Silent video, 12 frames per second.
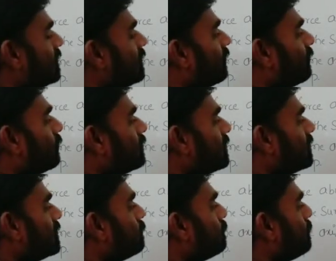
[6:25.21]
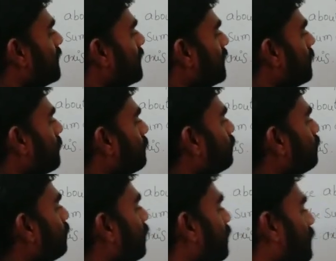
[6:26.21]
the force is P,
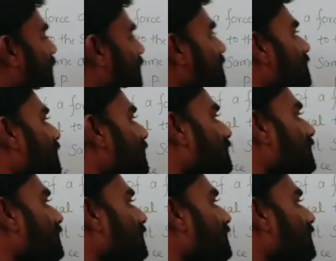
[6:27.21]
distance